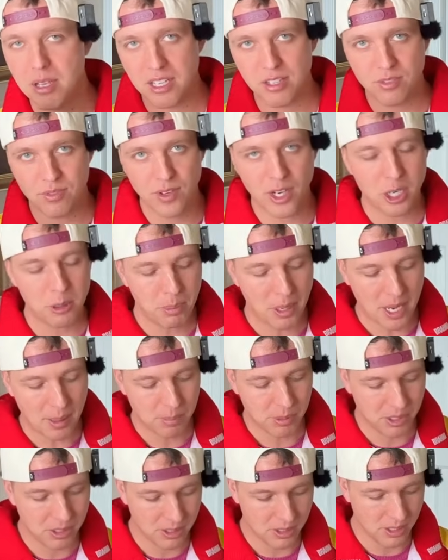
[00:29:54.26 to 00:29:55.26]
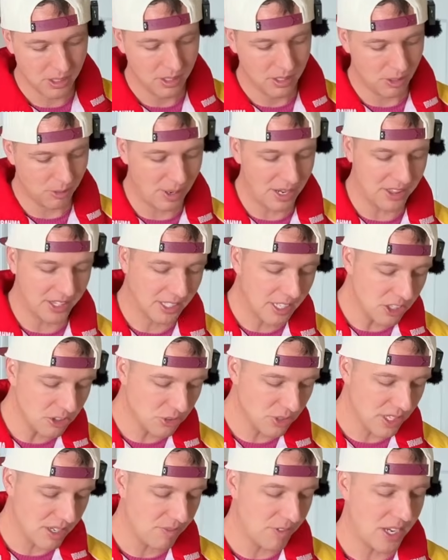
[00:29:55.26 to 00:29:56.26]
is very popular around the
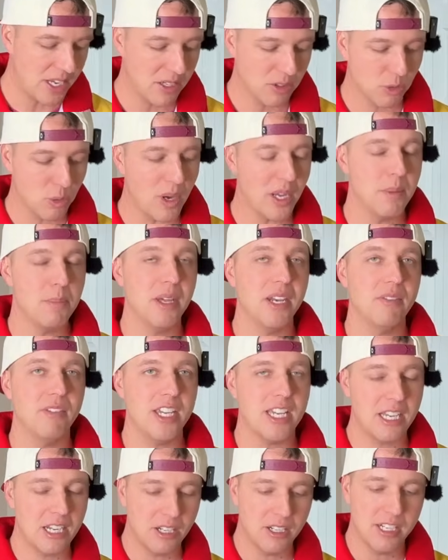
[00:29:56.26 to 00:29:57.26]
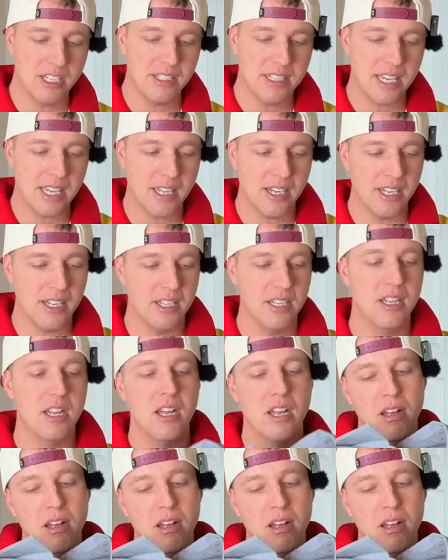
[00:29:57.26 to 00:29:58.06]
country. I find quite a bit of it here in Indiana.